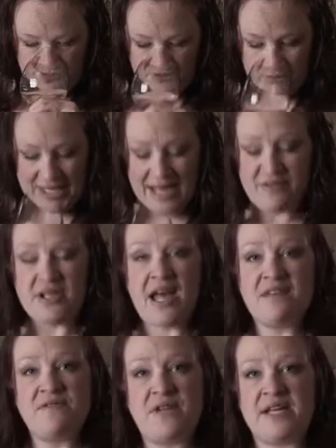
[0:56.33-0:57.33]
we have a
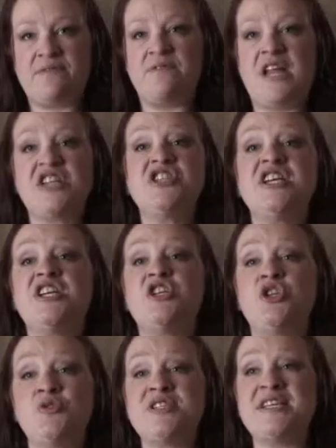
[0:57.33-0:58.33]
lot of like fleshy,
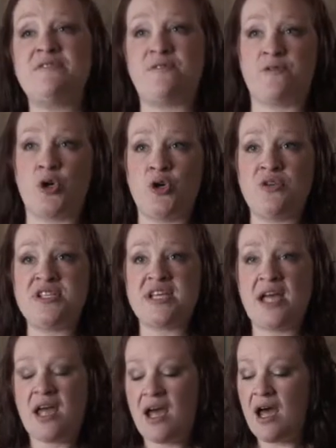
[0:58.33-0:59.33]
juicy fruit.
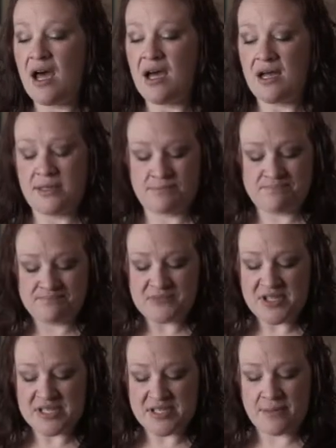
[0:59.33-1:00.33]
A
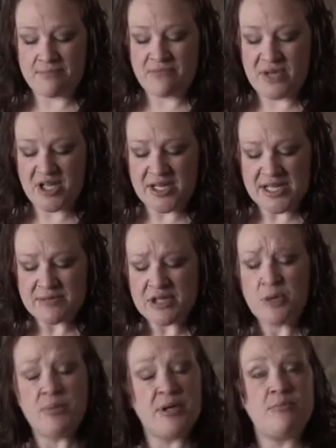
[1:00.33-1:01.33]

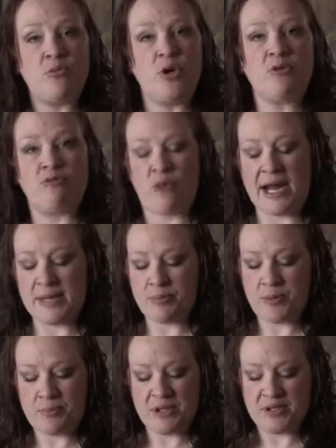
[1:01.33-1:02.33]
little bit more ripe,
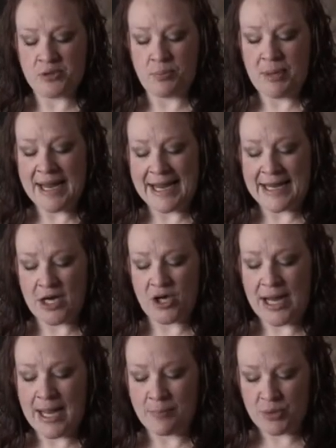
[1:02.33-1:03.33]
a little
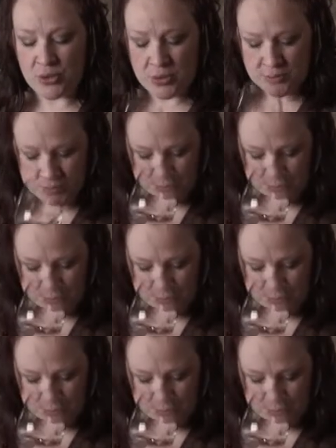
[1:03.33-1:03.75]
pear, apple,